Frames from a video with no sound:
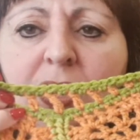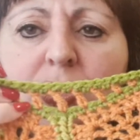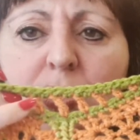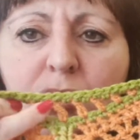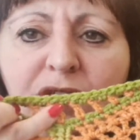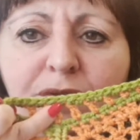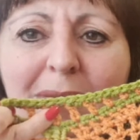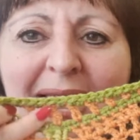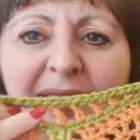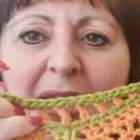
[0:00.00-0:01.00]
you could have
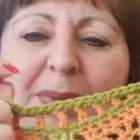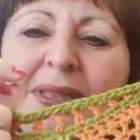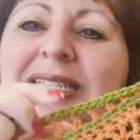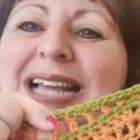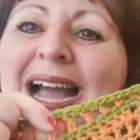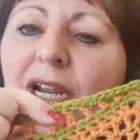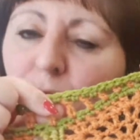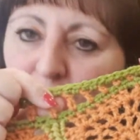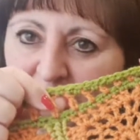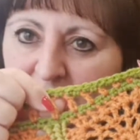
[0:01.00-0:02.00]
made them in the dark
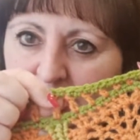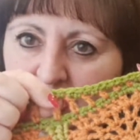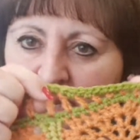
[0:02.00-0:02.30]
green.